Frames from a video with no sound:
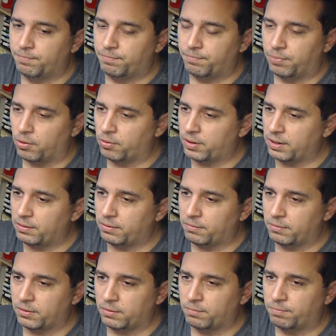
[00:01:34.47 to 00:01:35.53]

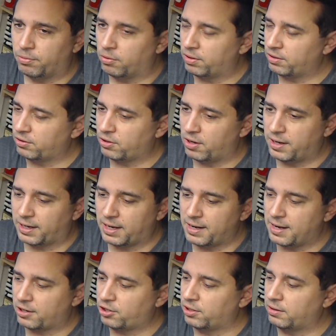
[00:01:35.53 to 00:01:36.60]
broken broken solder
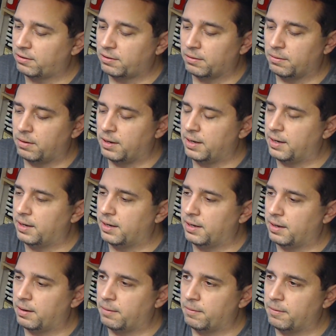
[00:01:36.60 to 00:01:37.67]
connections,
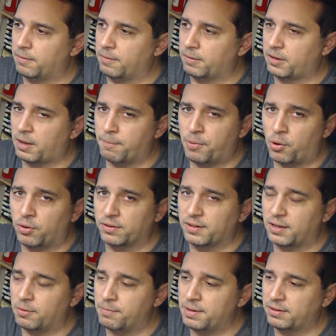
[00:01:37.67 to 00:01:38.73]
uh, components
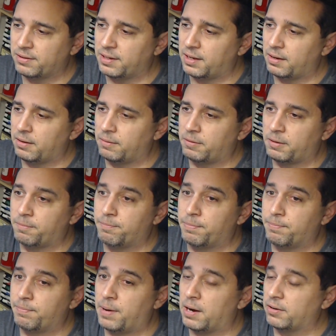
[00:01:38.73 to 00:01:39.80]
that are missing,
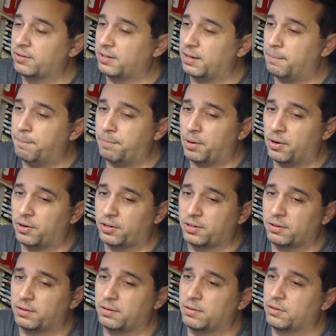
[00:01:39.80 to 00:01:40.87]
parts that are burnt,
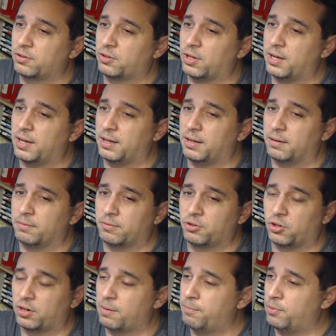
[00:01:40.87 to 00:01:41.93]
uh,
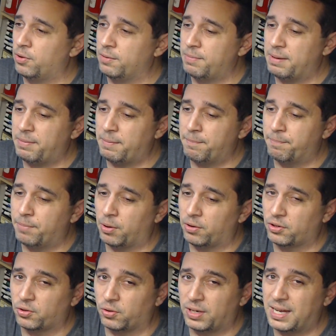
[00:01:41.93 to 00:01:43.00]
circuit board maybe
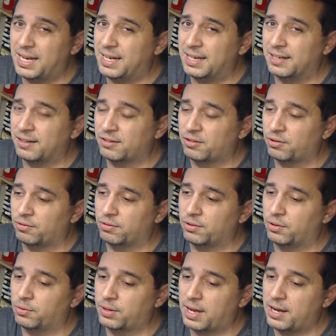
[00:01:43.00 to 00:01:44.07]
burnt or heated in certain
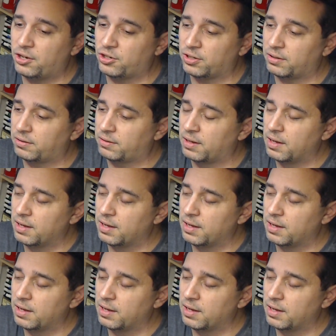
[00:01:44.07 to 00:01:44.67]
locations.